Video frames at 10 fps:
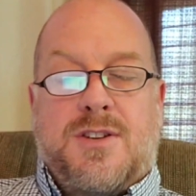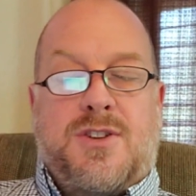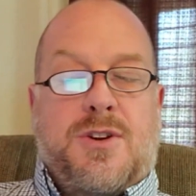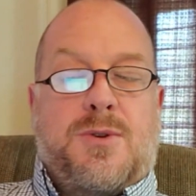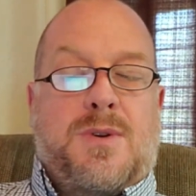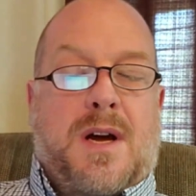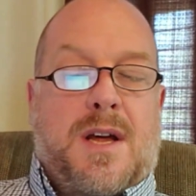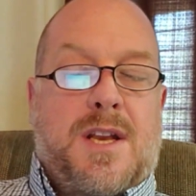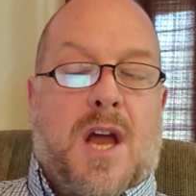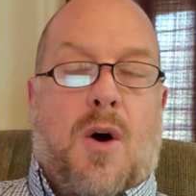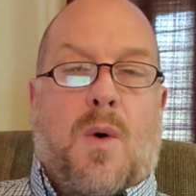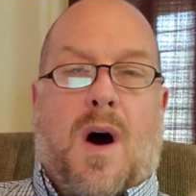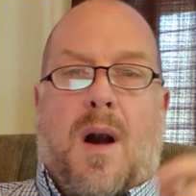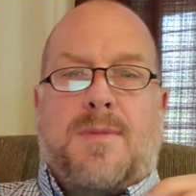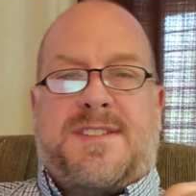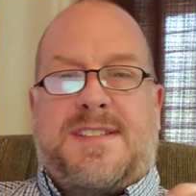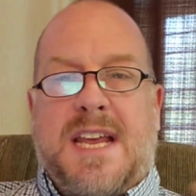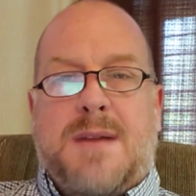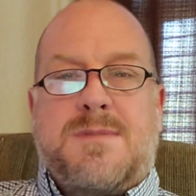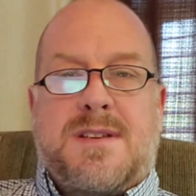Do no harm.
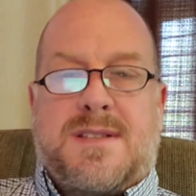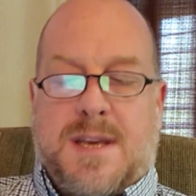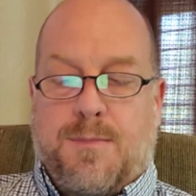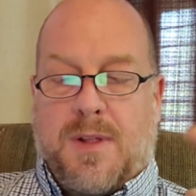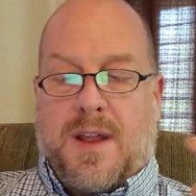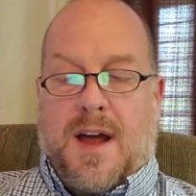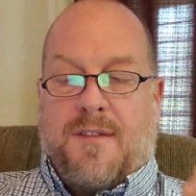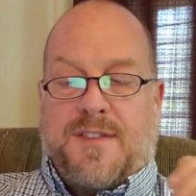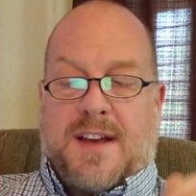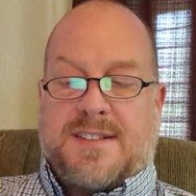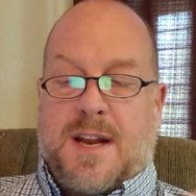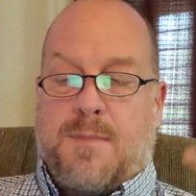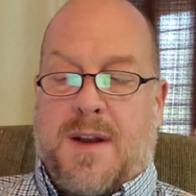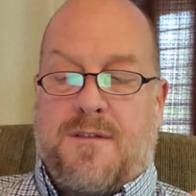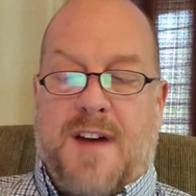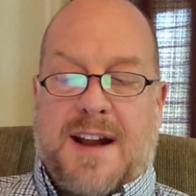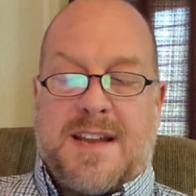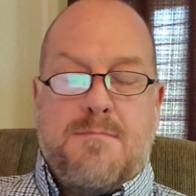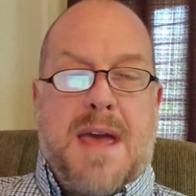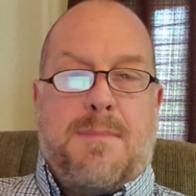Seems simple enough, doesn't it? But in fact,
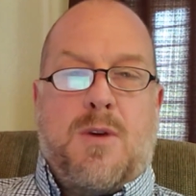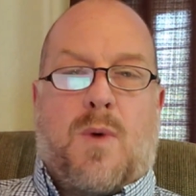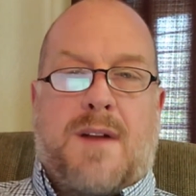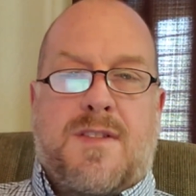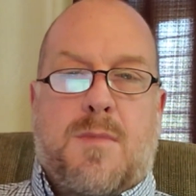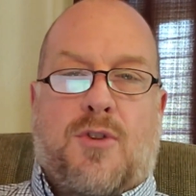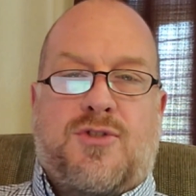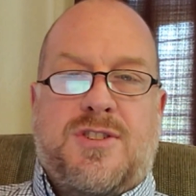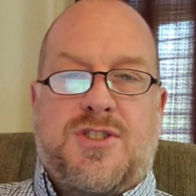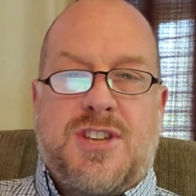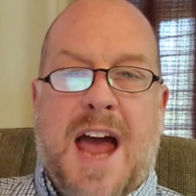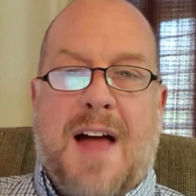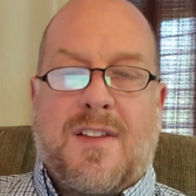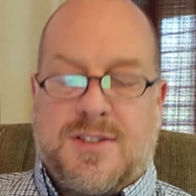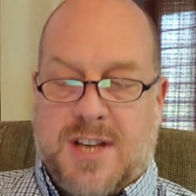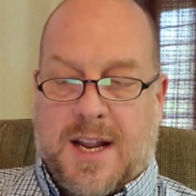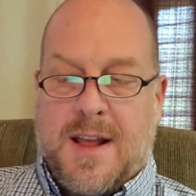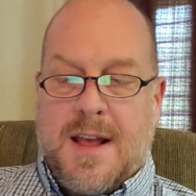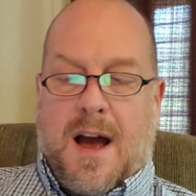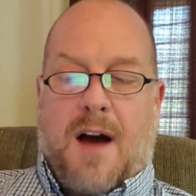it may be one of the most challenging
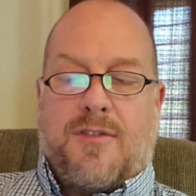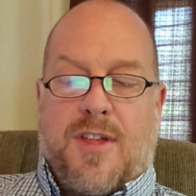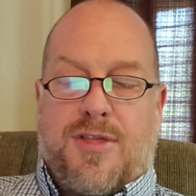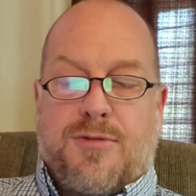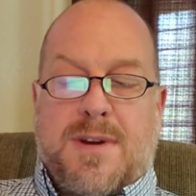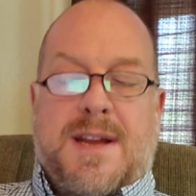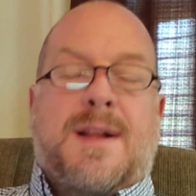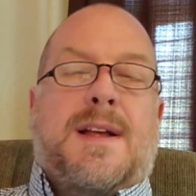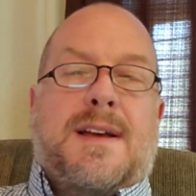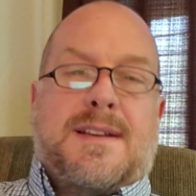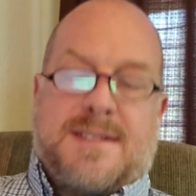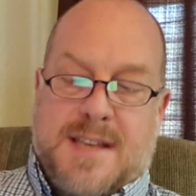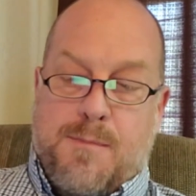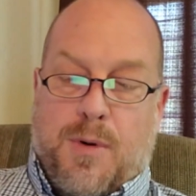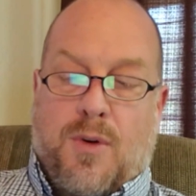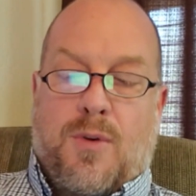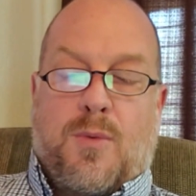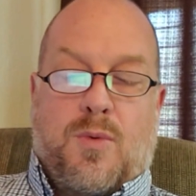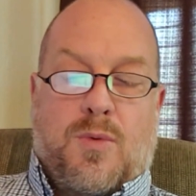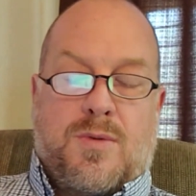of the three simple
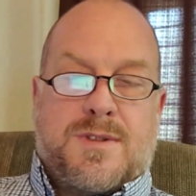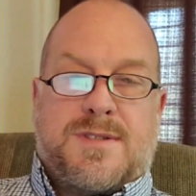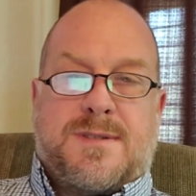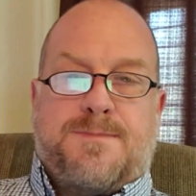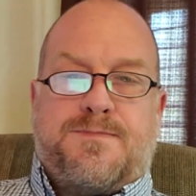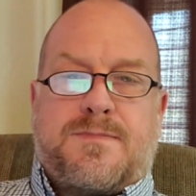rules.